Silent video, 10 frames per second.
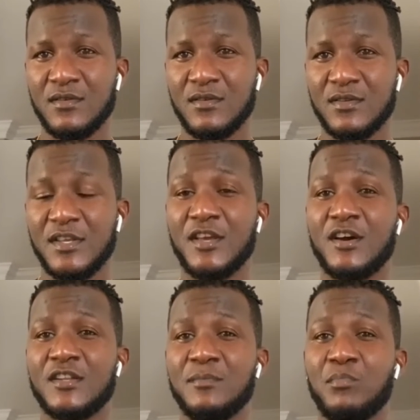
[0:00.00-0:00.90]
the
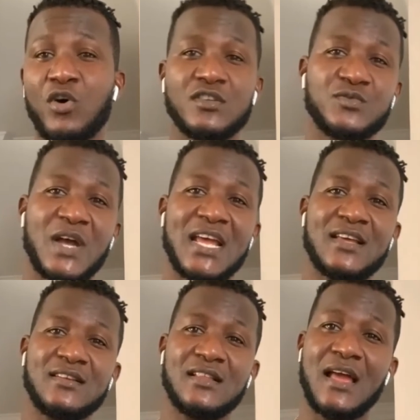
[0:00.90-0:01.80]
other bots, like
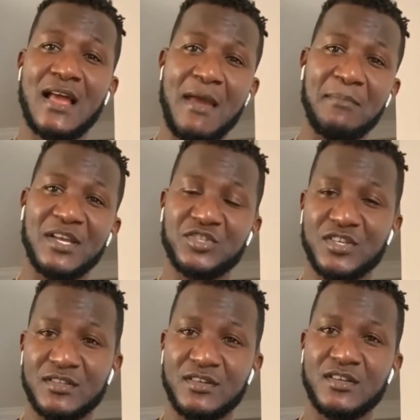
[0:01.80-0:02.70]
I
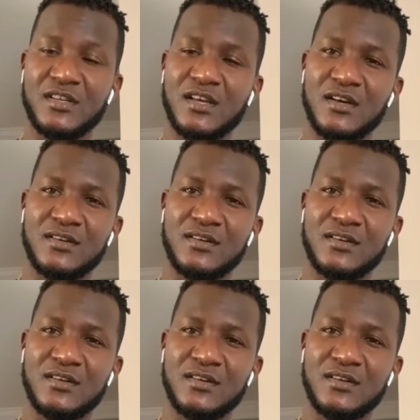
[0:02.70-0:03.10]
mentioned earlier,